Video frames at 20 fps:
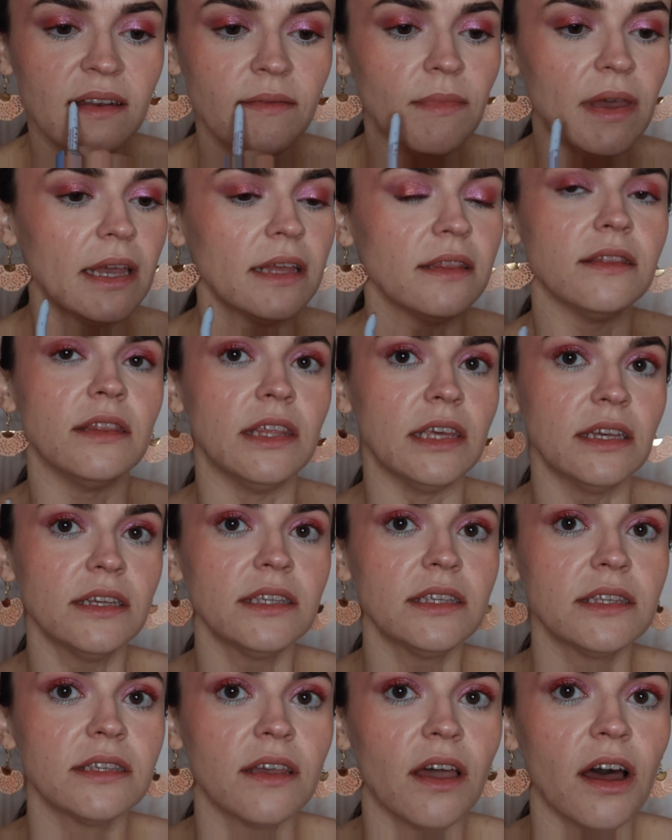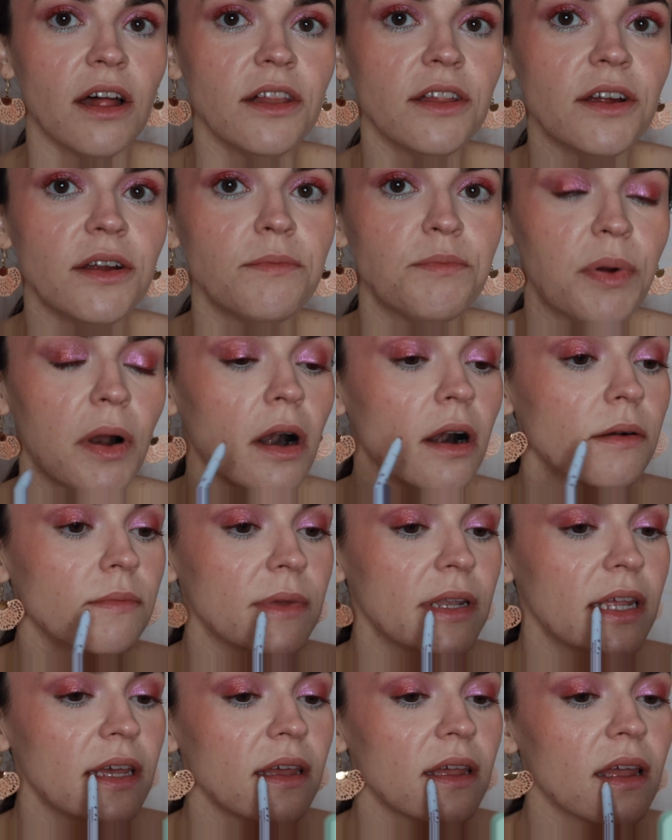made this color
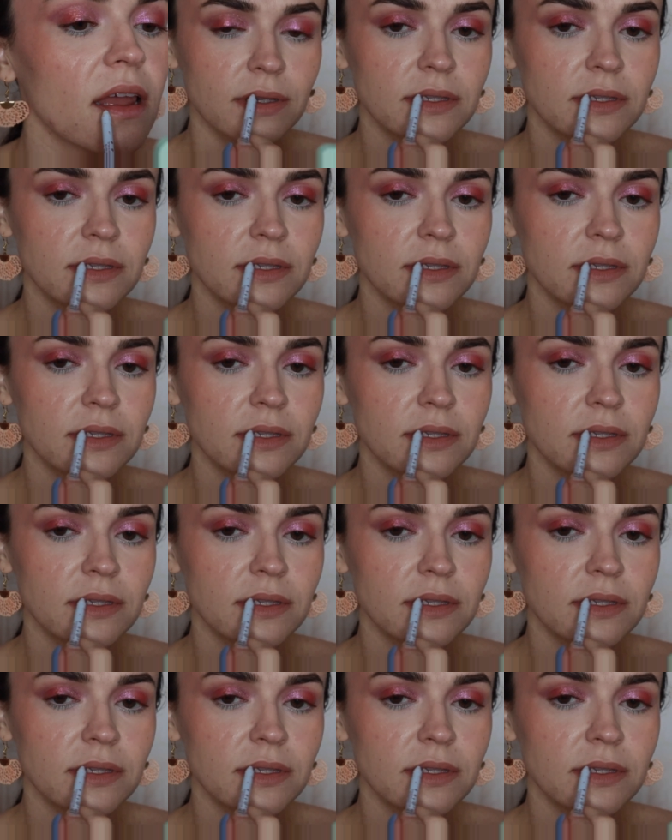permanent.